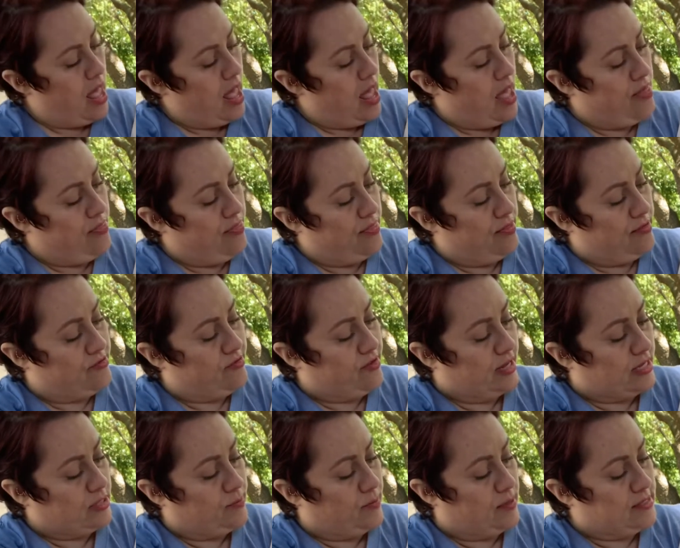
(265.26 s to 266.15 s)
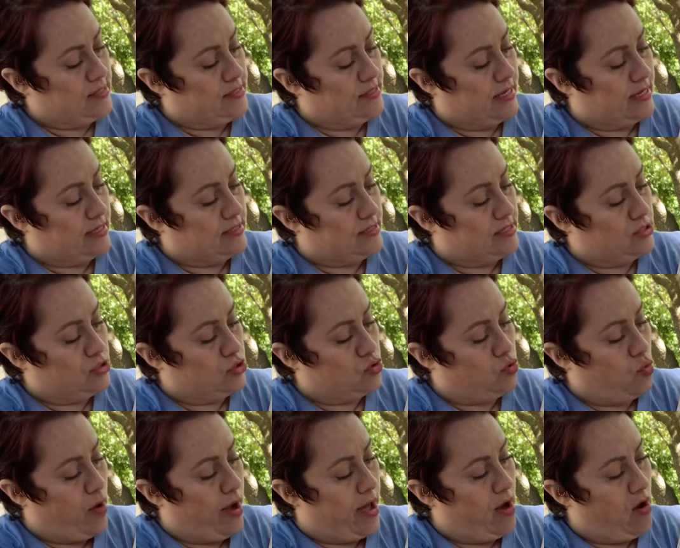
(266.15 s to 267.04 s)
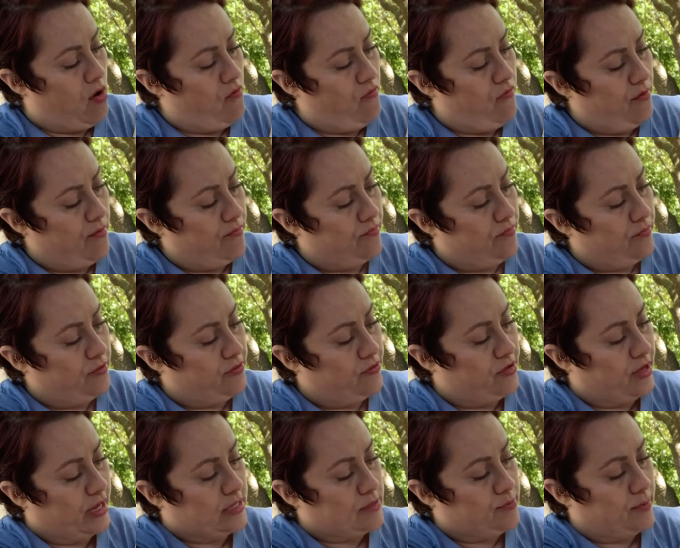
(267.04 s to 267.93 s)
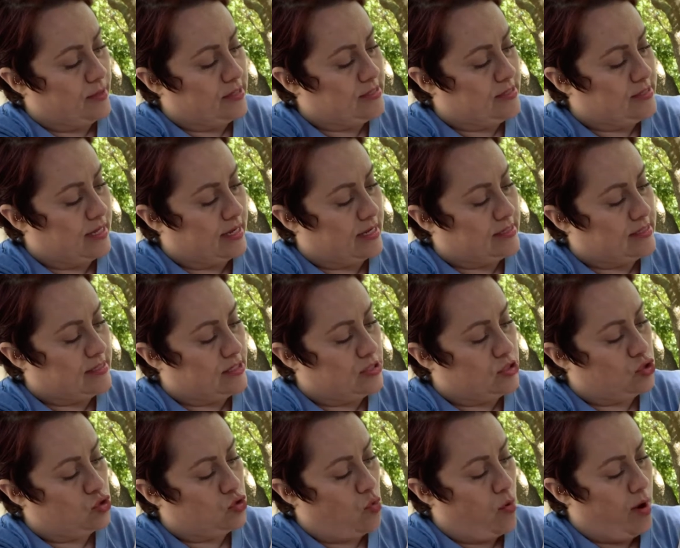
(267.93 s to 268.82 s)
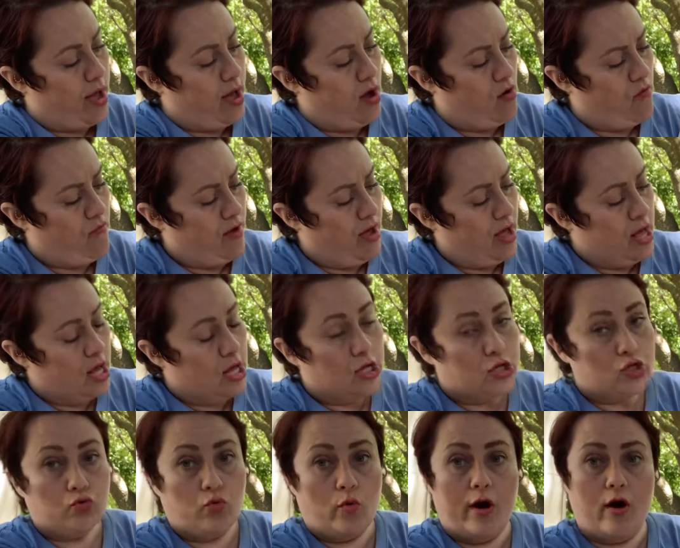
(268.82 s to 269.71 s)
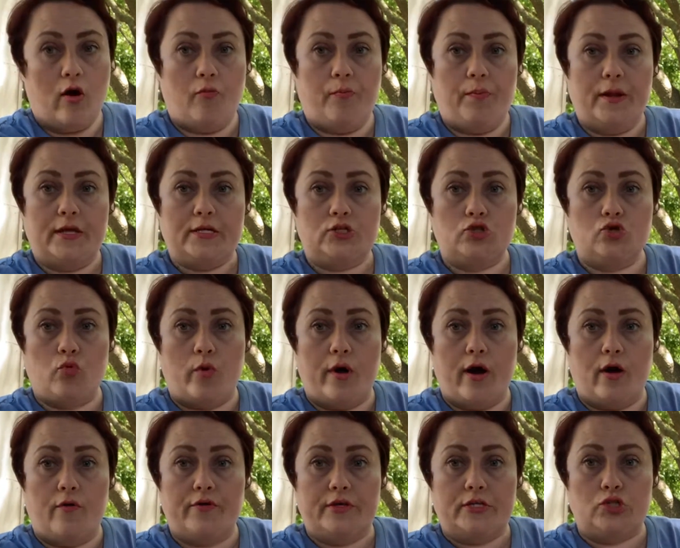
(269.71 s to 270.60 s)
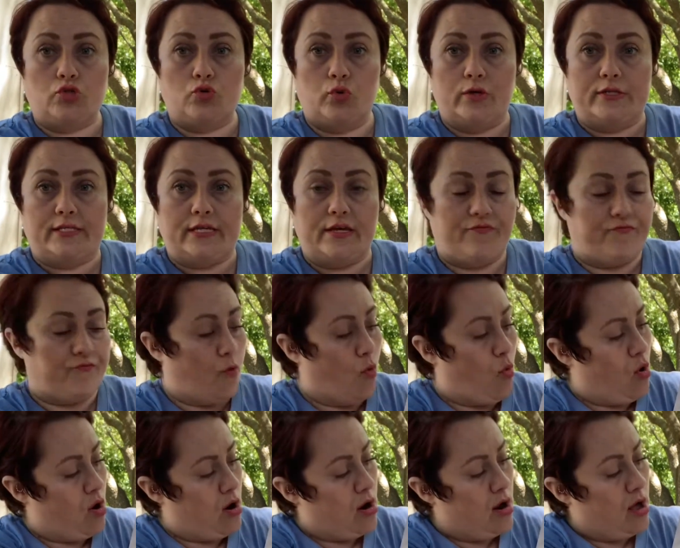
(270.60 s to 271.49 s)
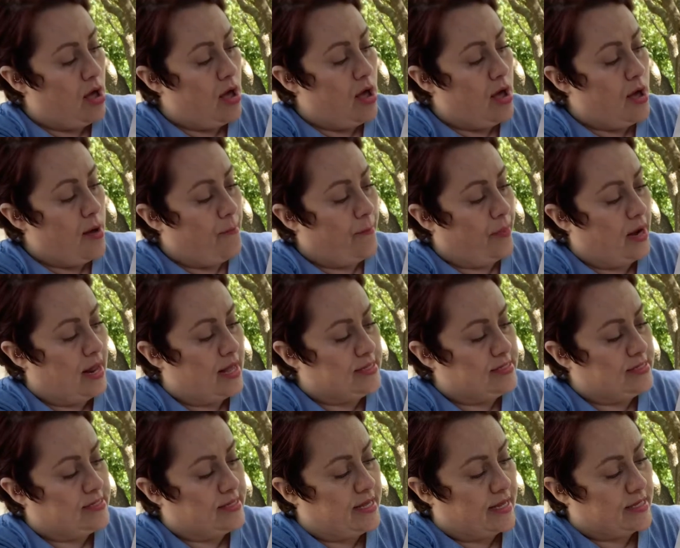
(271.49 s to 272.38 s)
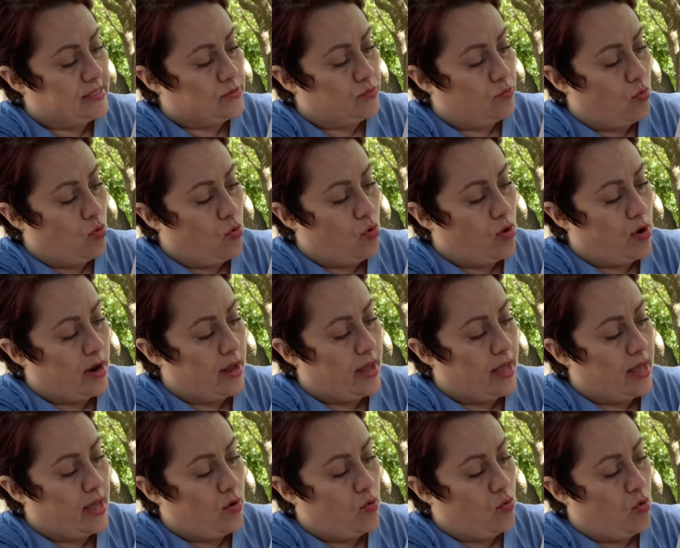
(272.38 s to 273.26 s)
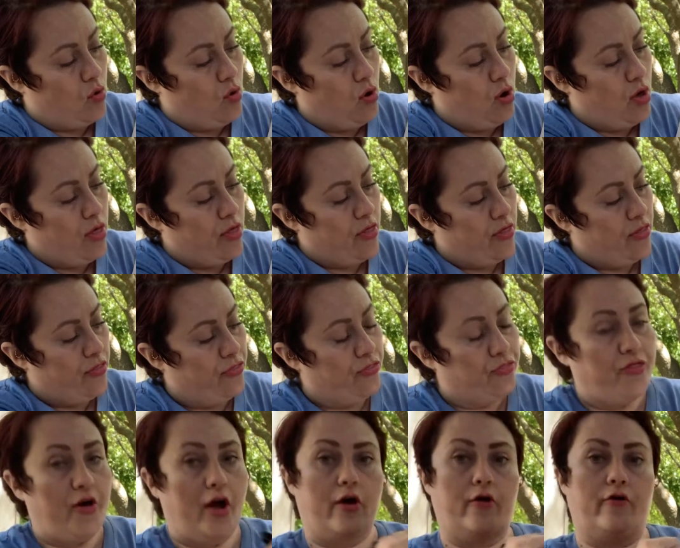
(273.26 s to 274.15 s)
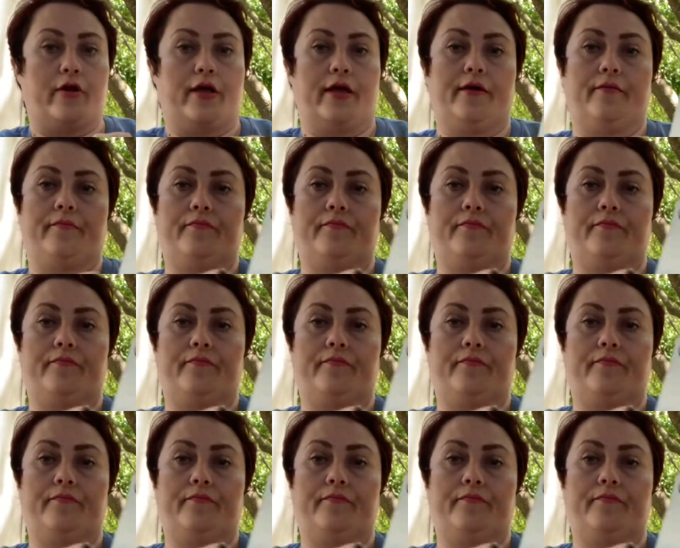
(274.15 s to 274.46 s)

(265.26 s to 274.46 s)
And 6 plus 6 is 12. 6 plus 6 is 12. 12 plus 12 is 24. Plus 6 more equal 30.